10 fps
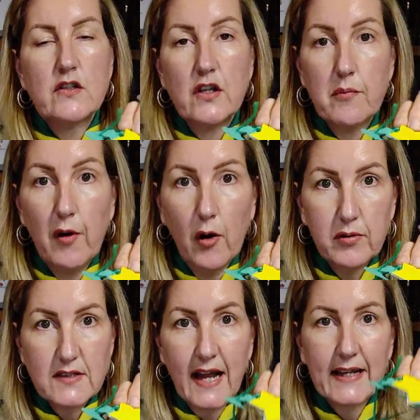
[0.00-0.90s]
So the
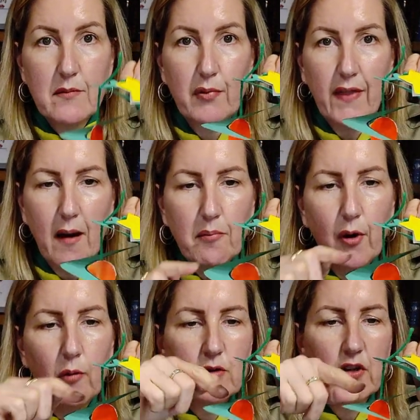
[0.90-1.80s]
bauble's hanging, but that
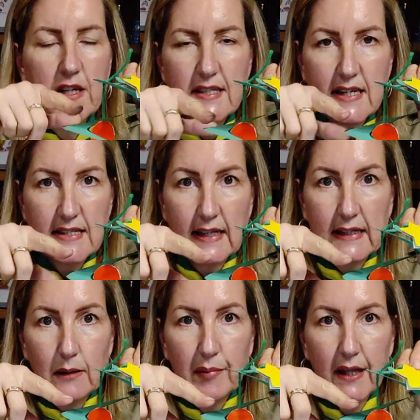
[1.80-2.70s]
bauble, can you see it's a
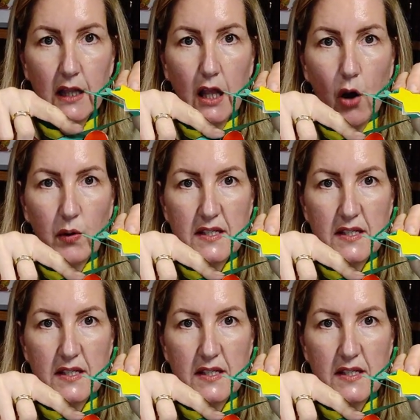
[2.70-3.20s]
little bit low,